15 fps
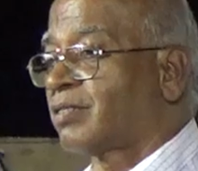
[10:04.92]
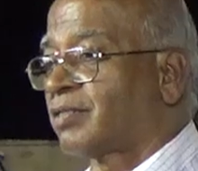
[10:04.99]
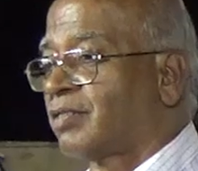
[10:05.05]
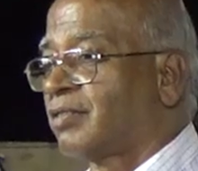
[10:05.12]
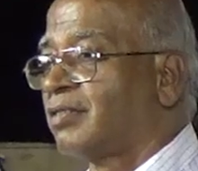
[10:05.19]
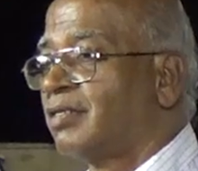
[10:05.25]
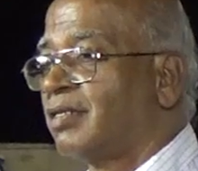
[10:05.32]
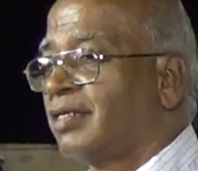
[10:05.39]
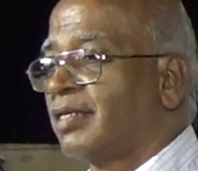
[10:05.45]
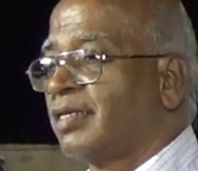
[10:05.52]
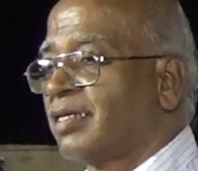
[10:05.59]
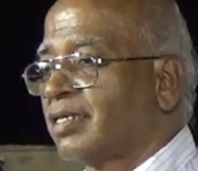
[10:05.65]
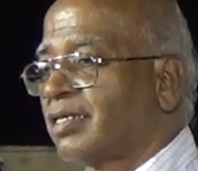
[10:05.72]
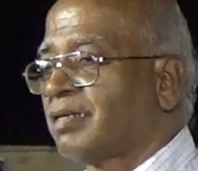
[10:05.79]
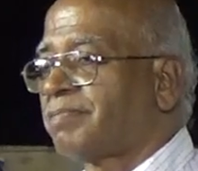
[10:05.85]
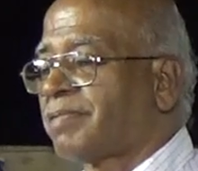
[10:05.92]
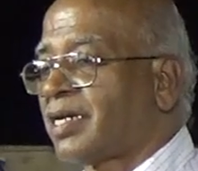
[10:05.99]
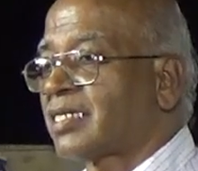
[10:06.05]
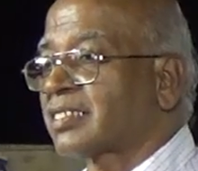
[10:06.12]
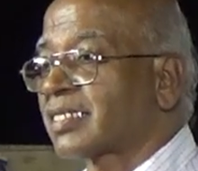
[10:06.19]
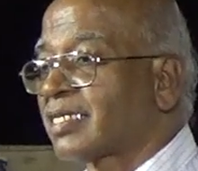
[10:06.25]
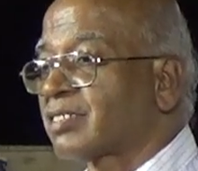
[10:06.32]
to
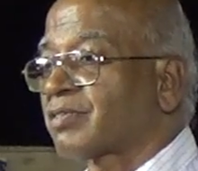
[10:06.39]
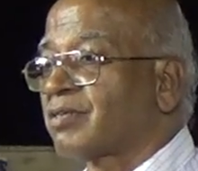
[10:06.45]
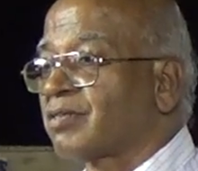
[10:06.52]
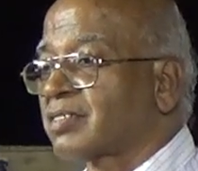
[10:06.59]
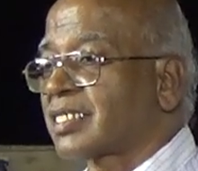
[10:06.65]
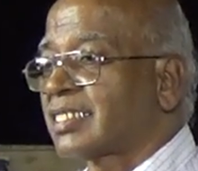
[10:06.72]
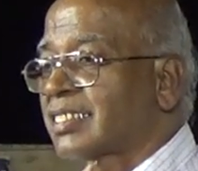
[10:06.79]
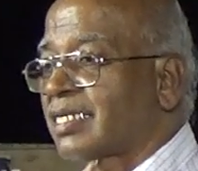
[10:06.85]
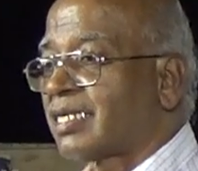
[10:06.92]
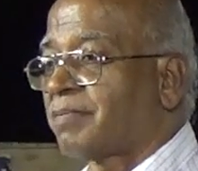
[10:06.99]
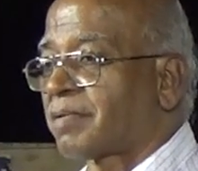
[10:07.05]
pass resolutions in